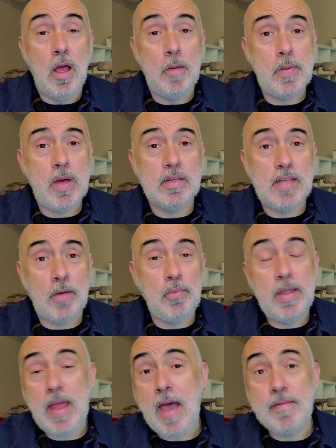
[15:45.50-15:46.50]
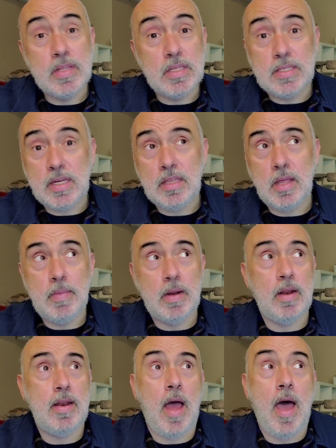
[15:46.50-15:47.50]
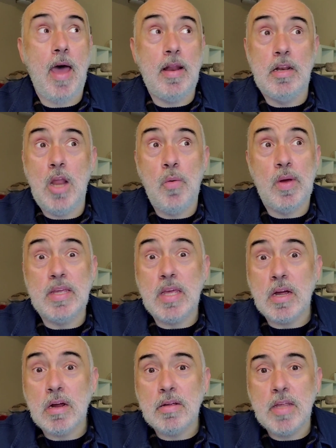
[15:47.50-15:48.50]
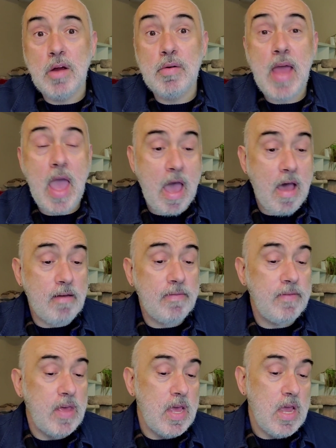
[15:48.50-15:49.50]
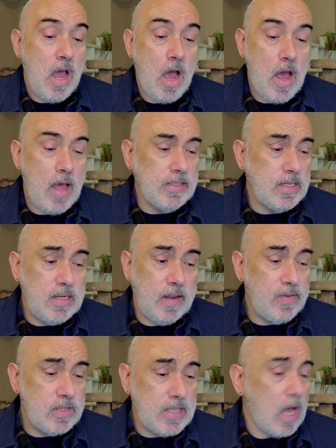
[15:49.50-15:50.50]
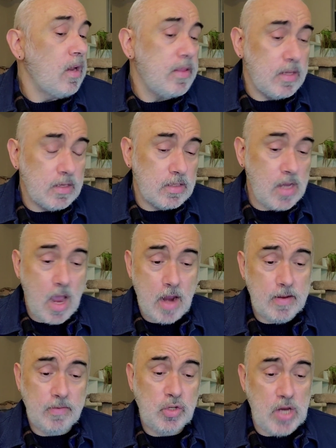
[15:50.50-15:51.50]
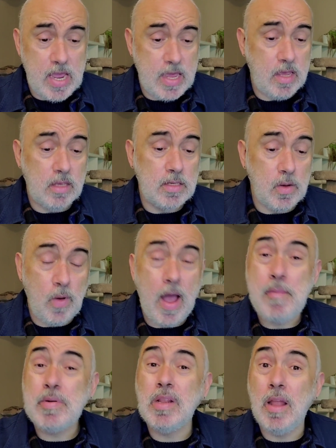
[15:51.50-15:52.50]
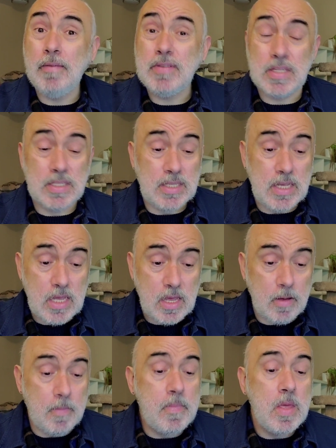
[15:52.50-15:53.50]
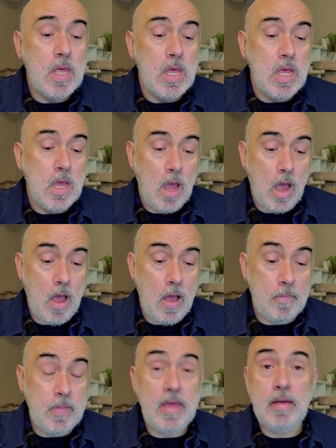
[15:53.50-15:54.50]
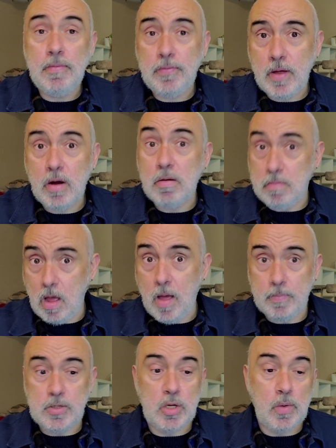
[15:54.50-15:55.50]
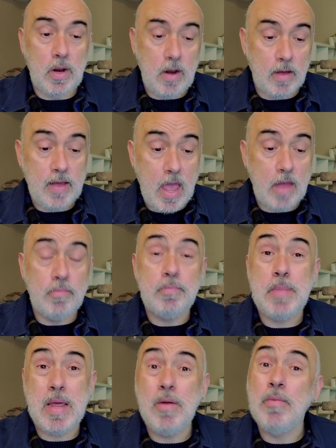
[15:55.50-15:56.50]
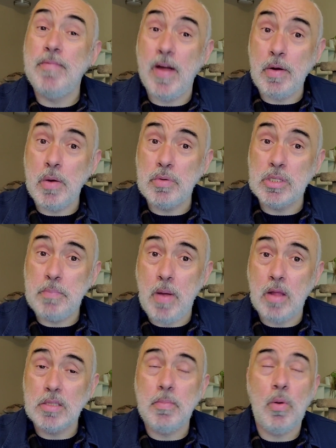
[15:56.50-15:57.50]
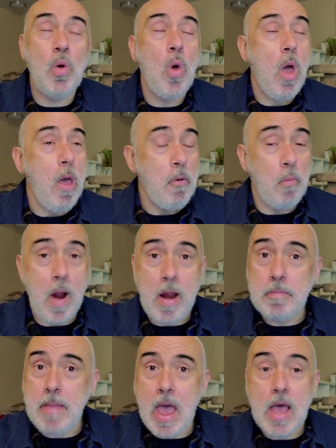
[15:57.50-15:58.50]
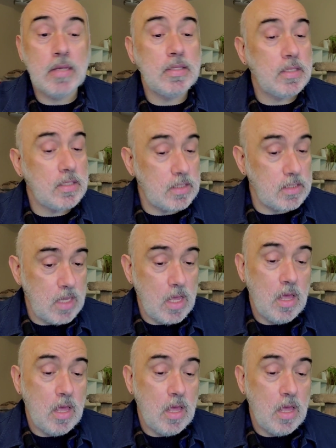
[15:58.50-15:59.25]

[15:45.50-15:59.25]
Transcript: because I really haven't seen them in, I don't know, a year, year and a half. And Steven's health is kind of shaky, so I would love to see him if they're up to it. Again, being very responsible, wearing masks,